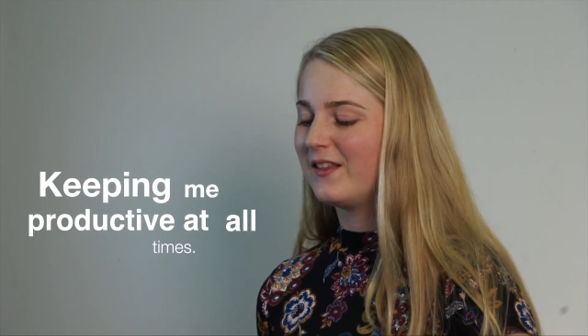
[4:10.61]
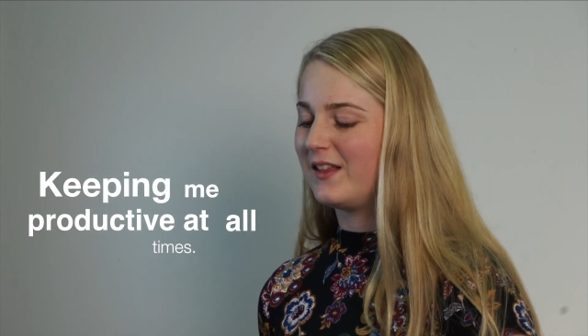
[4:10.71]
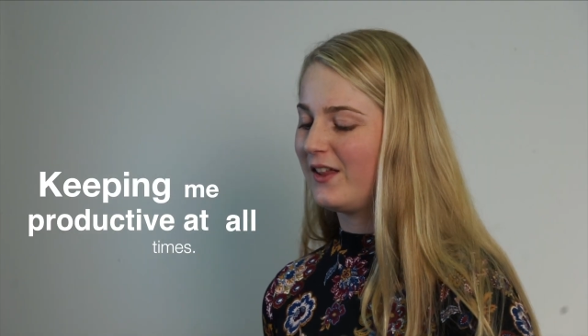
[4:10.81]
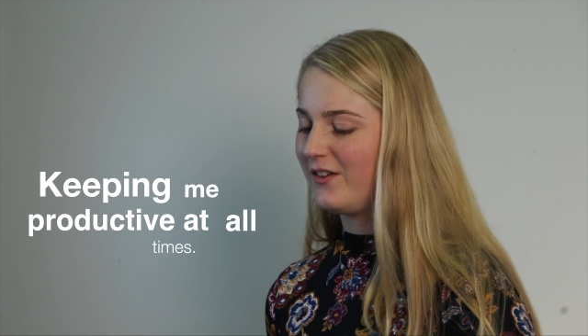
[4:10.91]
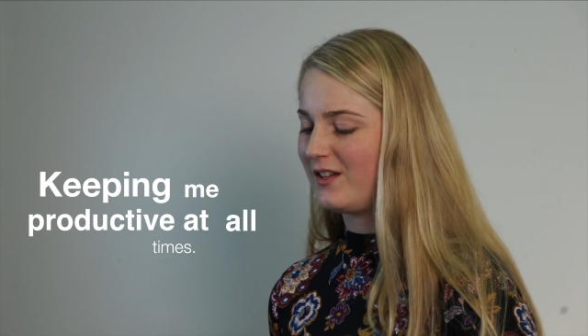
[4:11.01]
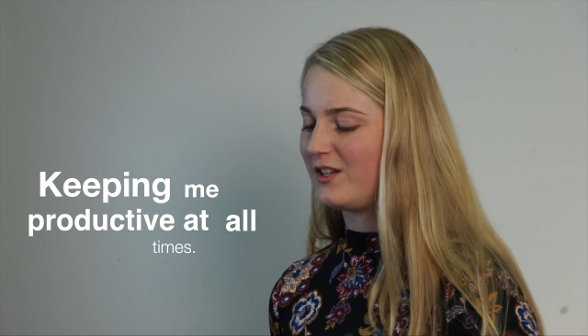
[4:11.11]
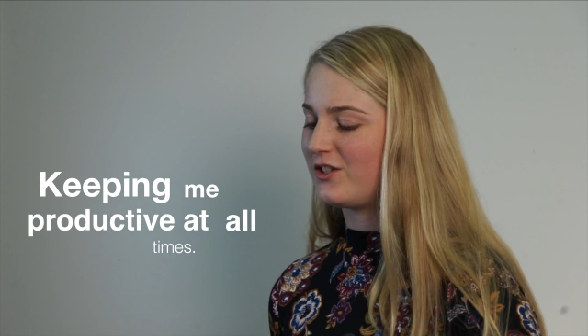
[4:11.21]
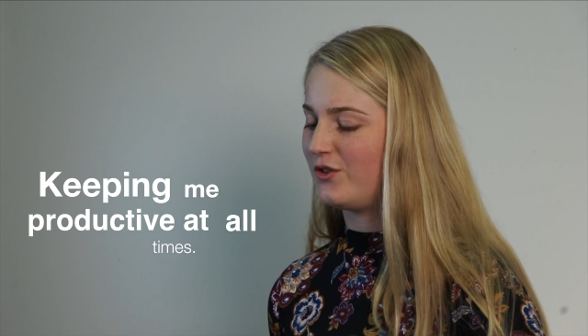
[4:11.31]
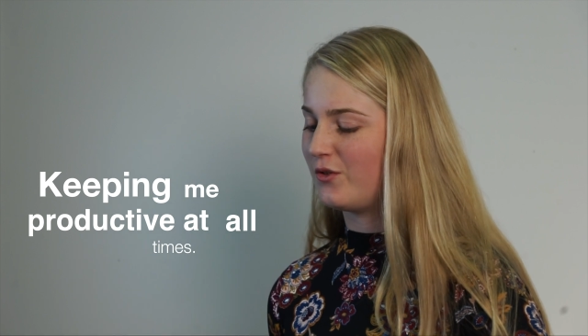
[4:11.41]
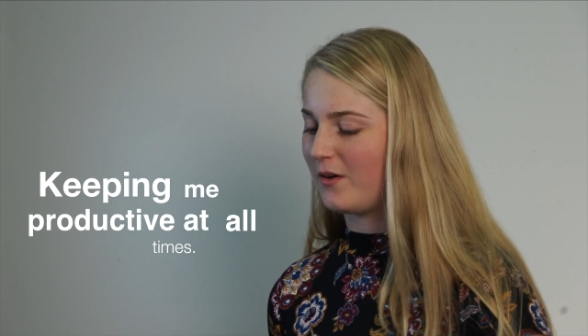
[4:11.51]
The other
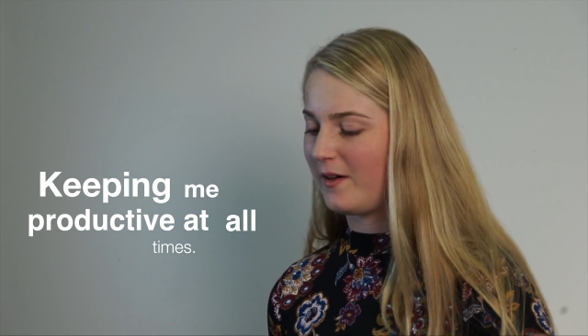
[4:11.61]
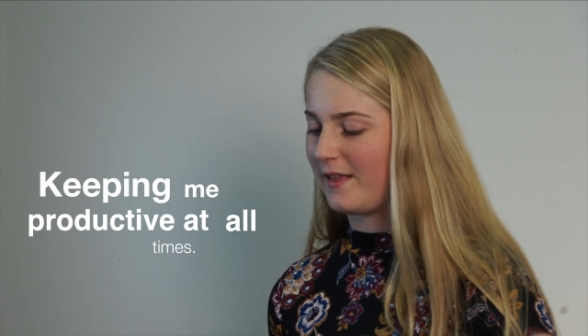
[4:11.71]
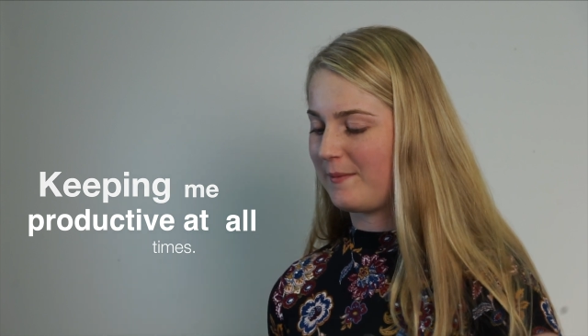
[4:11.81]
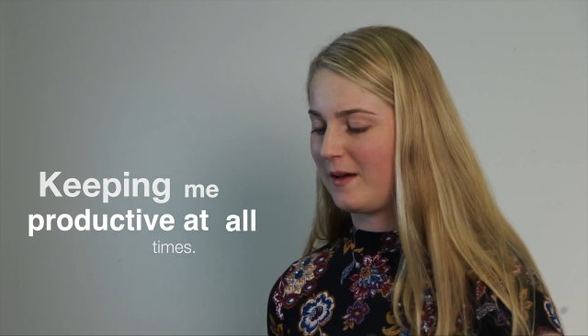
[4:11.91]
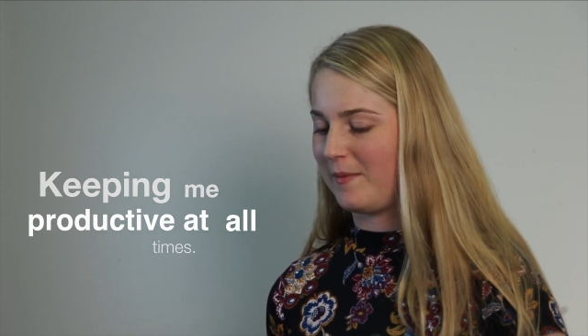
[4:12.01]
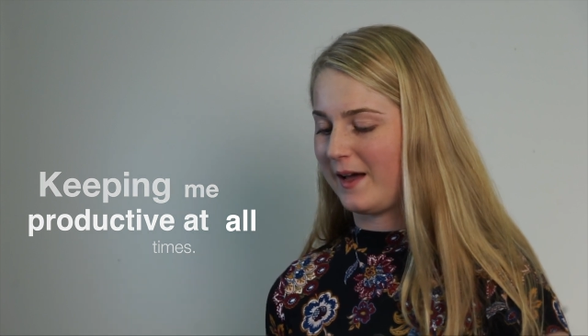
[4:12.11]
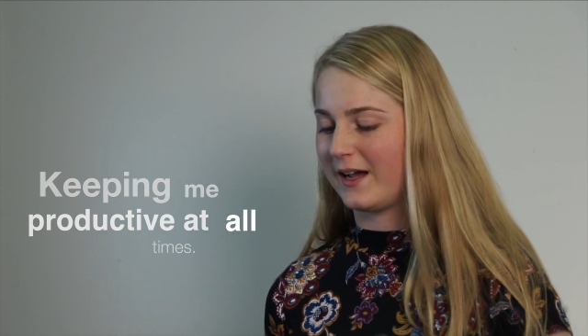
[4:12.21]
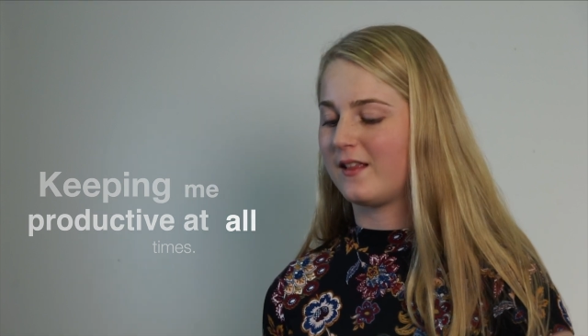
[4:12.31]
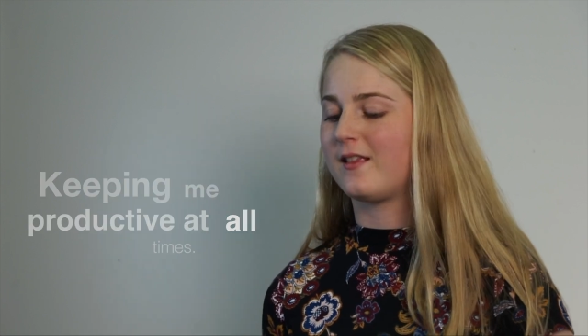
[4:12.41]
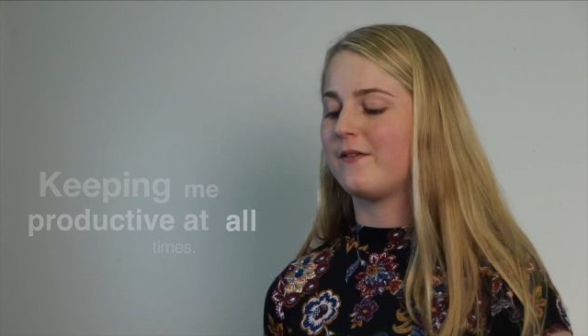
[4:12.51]
teacher who always had my
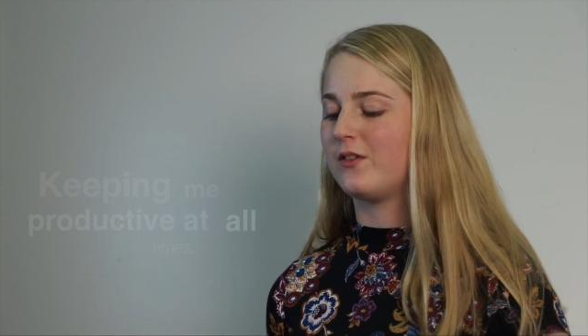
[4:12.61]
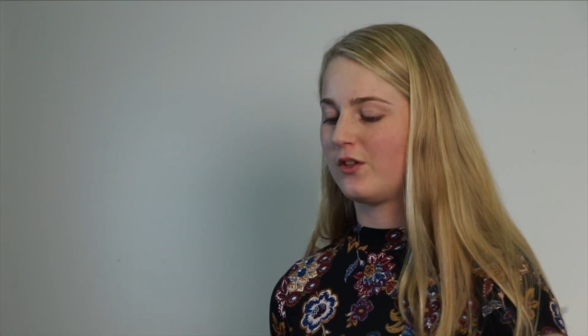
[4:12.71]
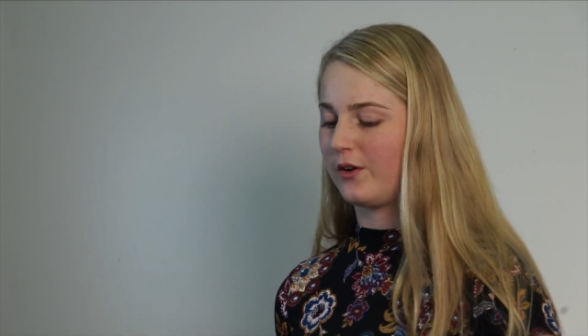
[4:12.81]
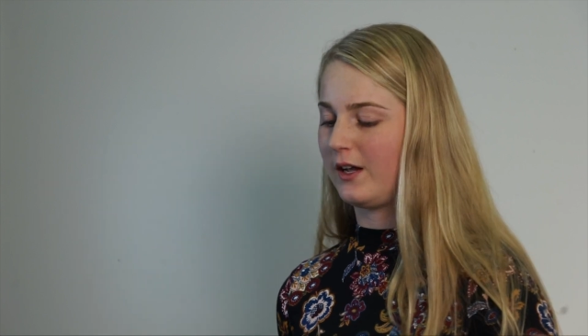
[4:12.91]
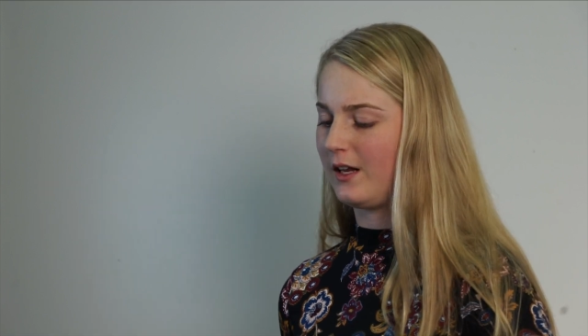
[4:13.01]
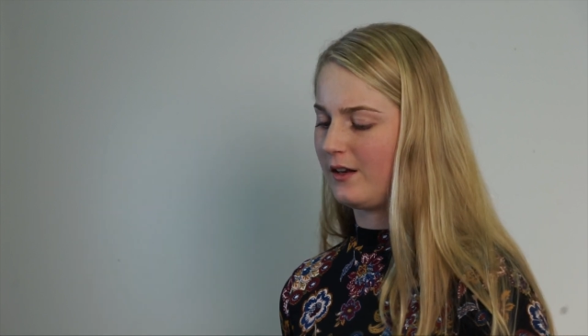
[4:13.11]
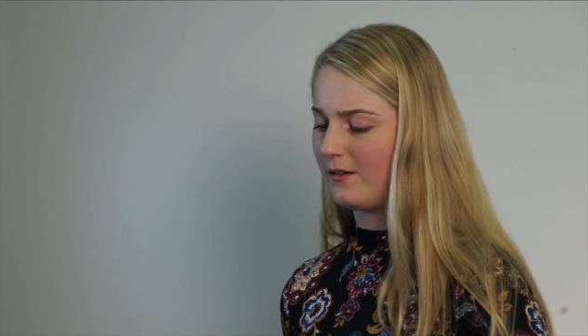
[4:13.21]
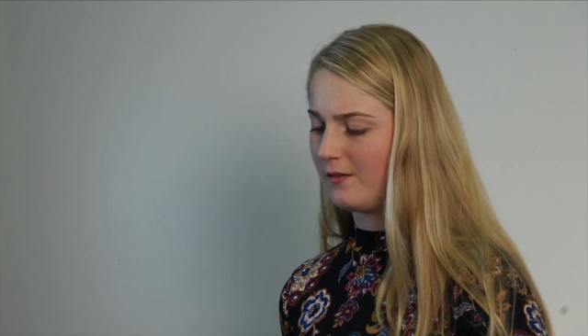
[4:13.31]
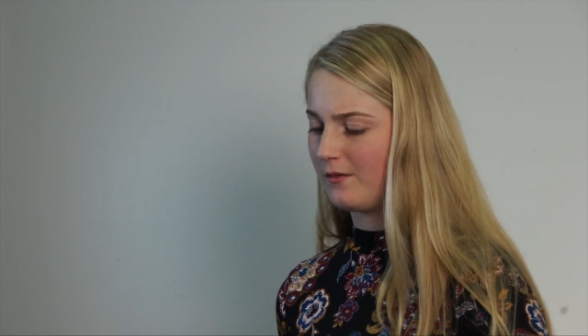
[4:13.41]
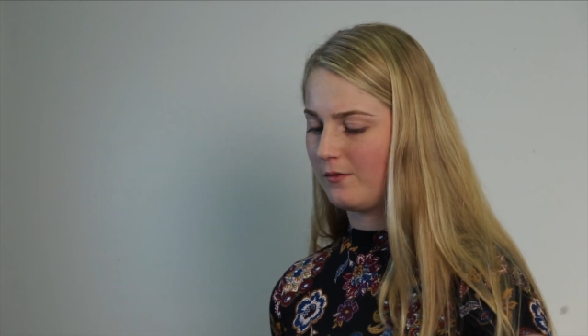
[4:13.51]
back in 7th grade
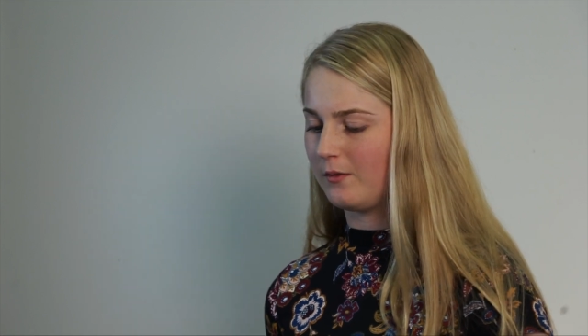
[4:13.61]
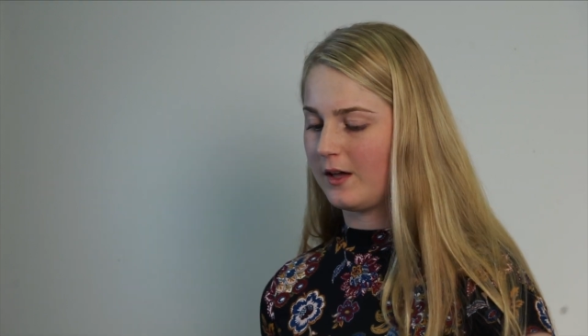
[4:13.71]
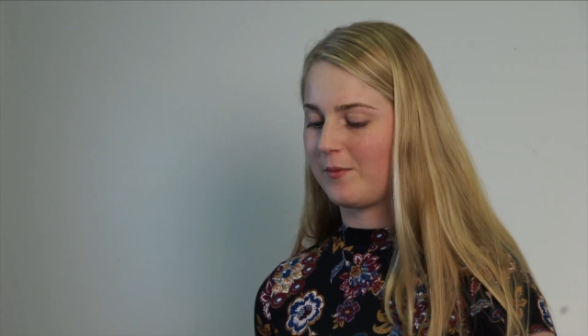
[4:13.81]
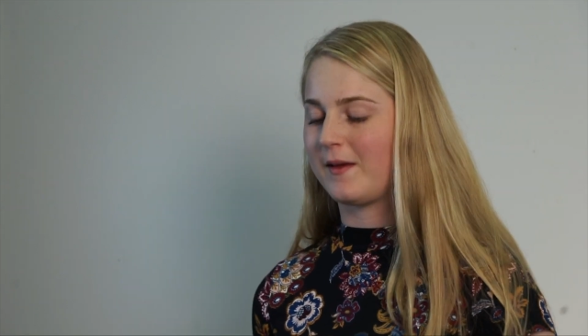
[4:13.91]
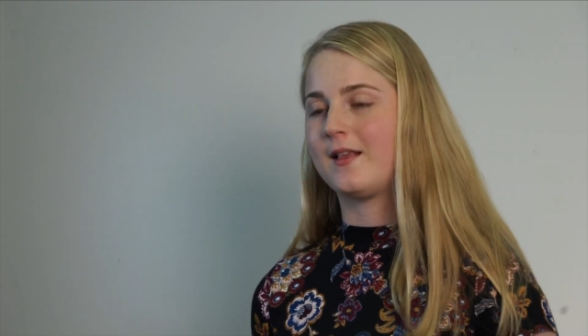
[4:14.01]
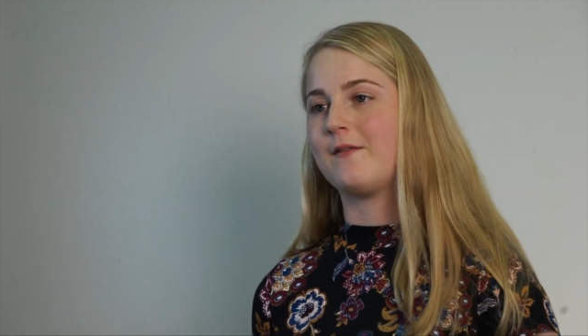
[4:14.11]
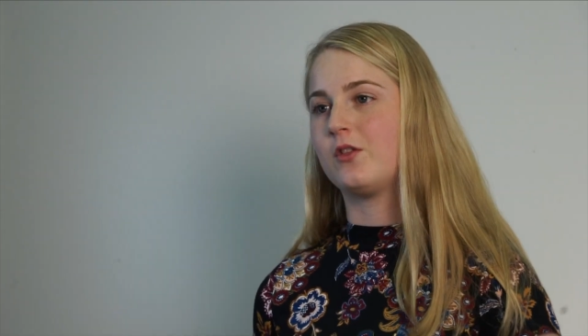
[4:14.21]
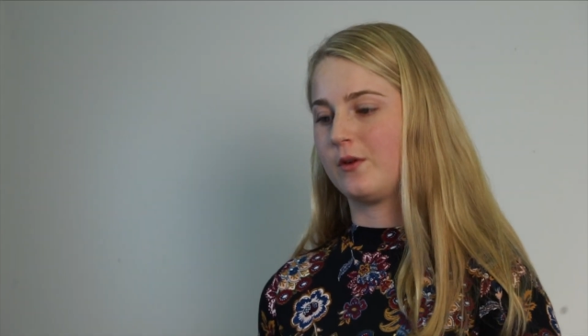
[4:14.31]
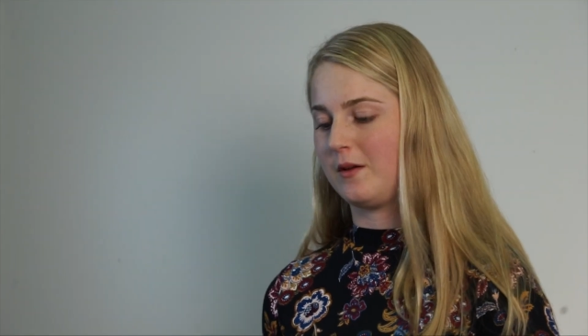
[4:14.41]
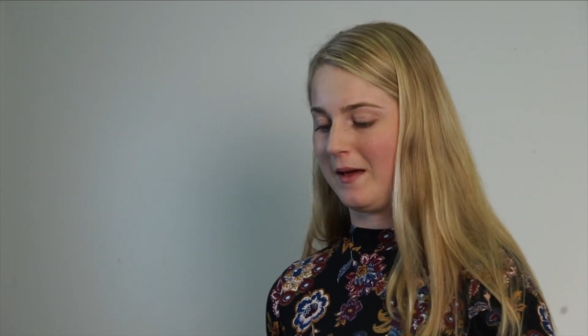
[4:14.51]
was my
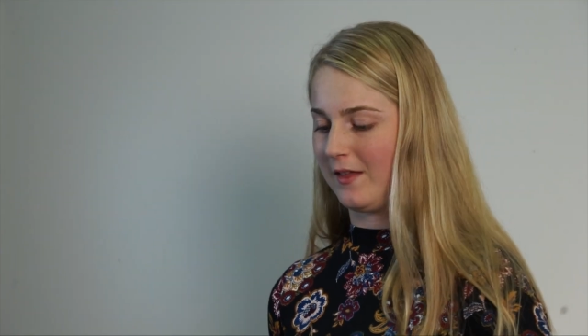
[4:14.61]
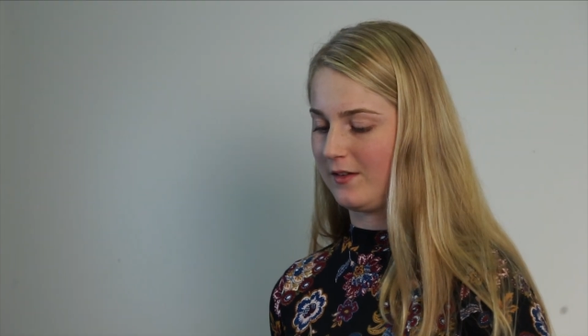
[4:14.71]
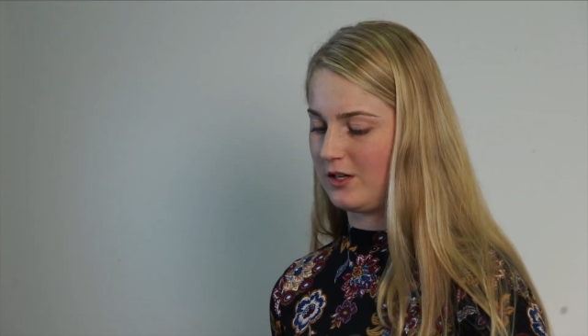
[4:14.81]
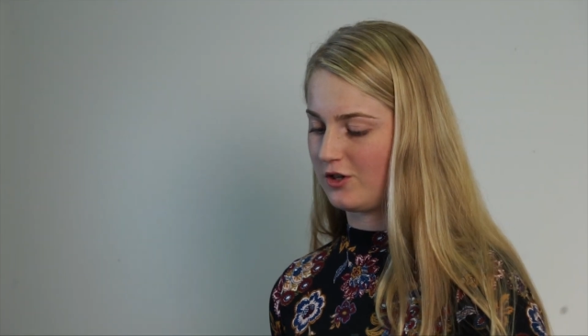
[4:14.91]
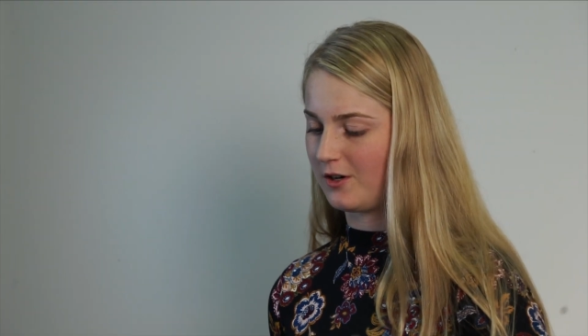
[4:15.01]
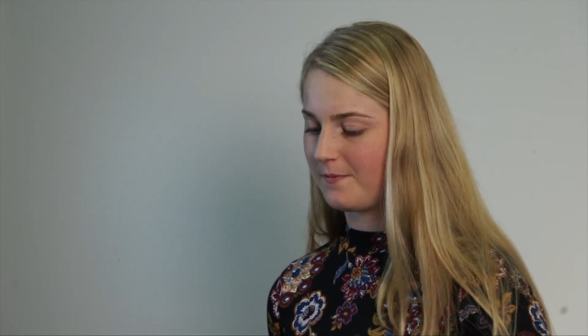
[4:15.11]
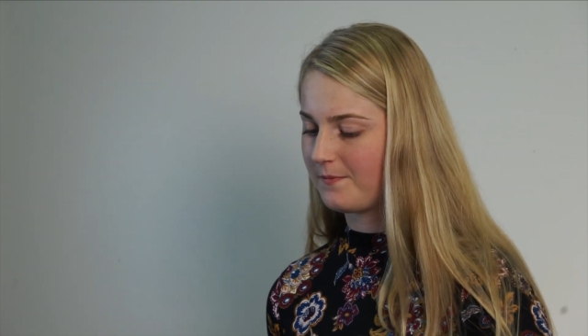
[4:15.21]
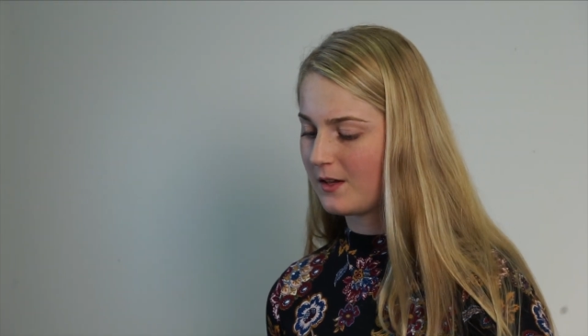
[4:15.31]
7th grade math teacher.